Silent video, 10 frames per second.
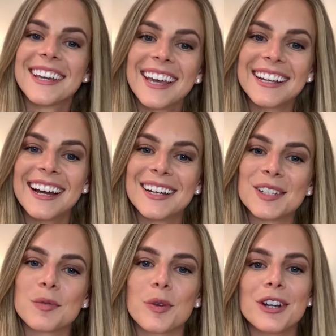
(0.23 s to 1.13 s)
Hey
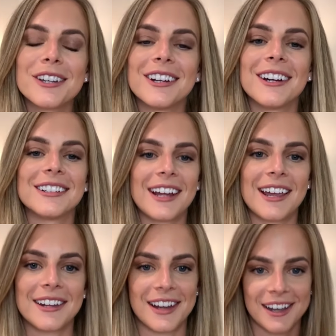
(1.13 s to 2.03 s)
guys, Brittany here,
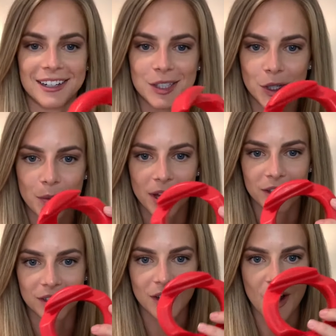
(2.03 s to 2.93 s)
and I gotta tell you about
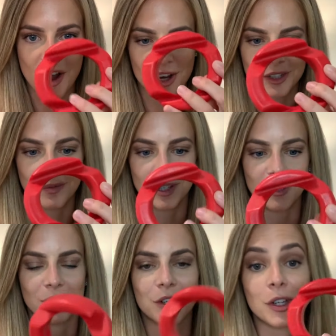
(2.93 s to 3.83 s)
this awesome
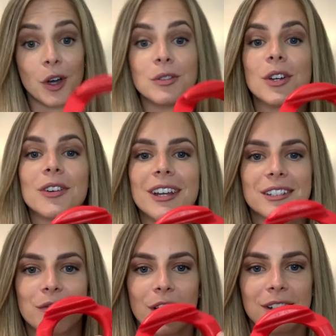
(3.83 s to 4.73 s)
little Go
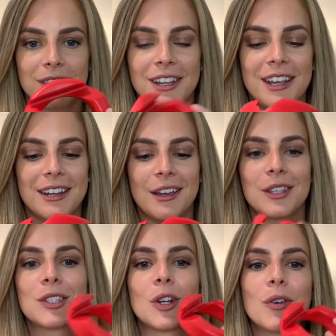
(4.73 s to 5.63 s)
Donut device. Now
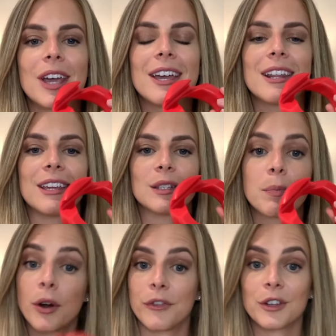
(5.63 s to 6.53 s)
this donut is
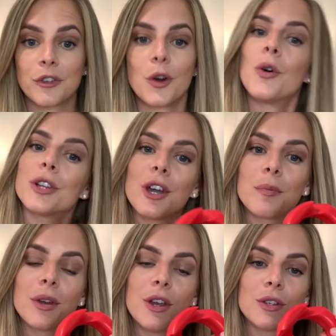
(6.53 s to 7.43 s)
perfect for holding
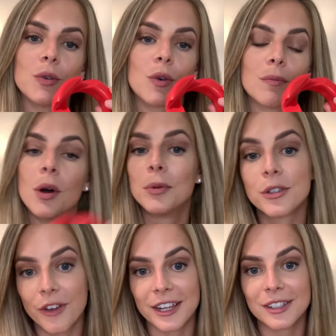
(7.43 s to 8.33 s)
up your mobile
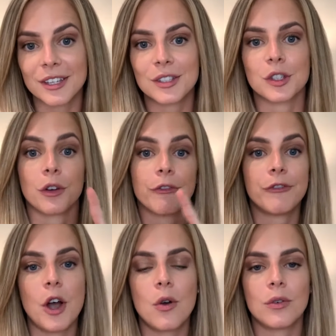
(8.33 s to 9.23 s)
devices, your
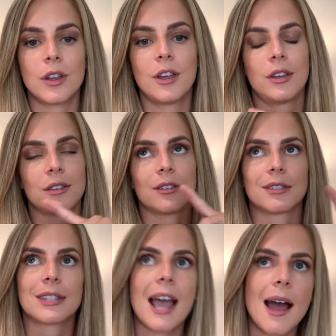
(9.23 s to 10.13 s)
phone, your
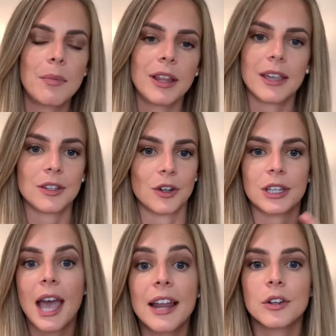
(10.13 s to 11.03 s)
tablet, your
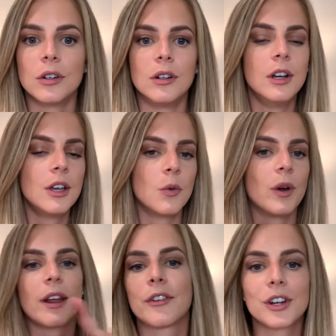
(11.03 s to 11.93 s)
Kindle,
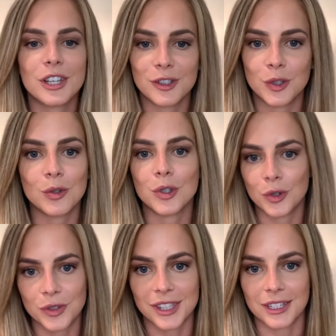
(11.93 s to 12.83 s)
whatever it is you
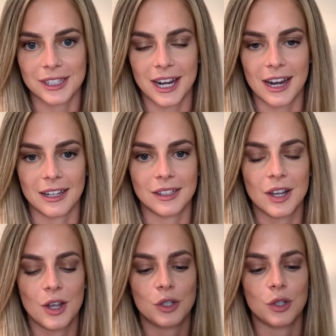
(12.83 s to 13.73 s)
use these days
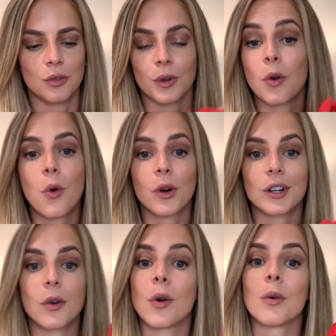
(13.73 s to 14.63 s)
to
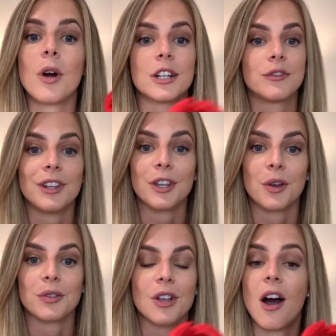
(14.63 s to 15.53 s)
record or watch
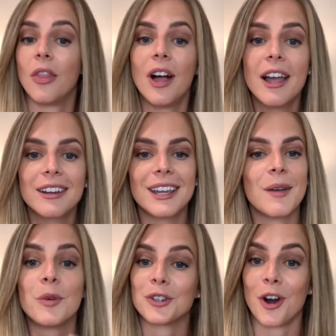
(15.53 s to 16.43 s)
videos online
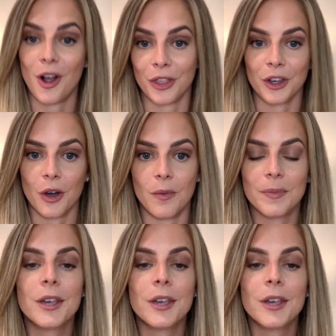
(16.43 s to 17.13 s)
and when you're on the go.